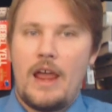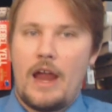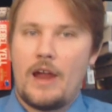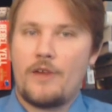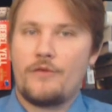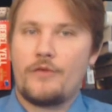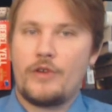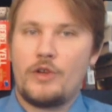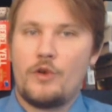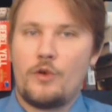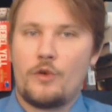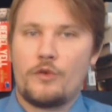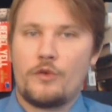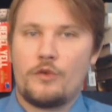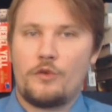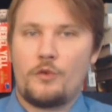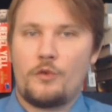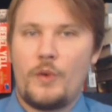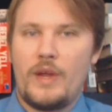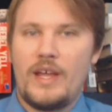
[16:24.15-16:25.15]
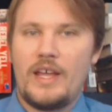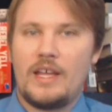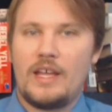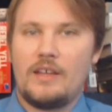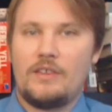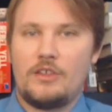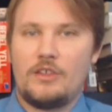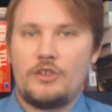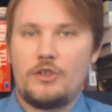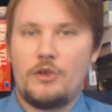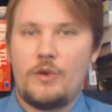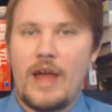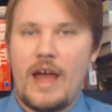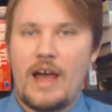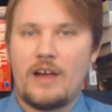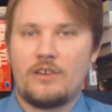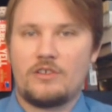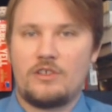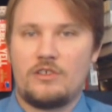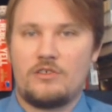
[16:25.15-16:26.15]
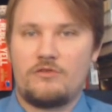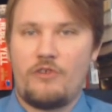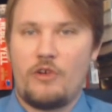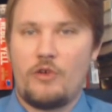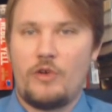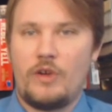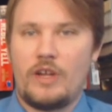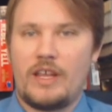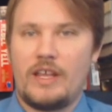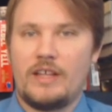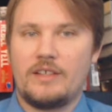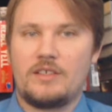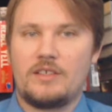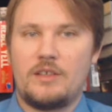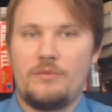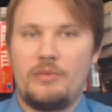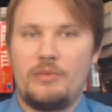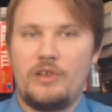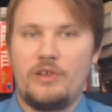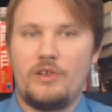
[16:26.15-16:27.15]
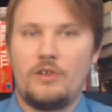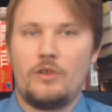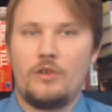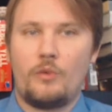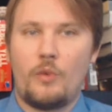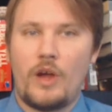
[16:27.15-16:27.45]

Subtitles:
Every northern Whig in the two houses voted against the bill,